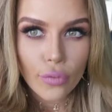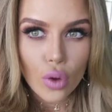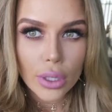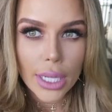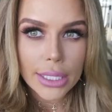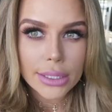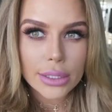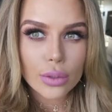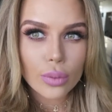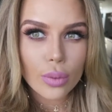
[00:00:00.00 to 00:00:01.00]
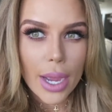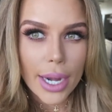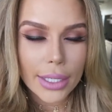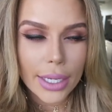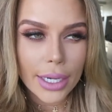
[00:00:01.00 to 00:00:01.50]
four glasses of
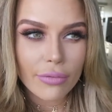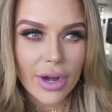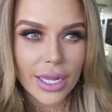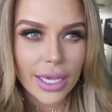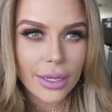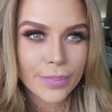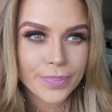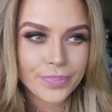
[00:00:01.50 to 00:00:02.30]
wine getting ready.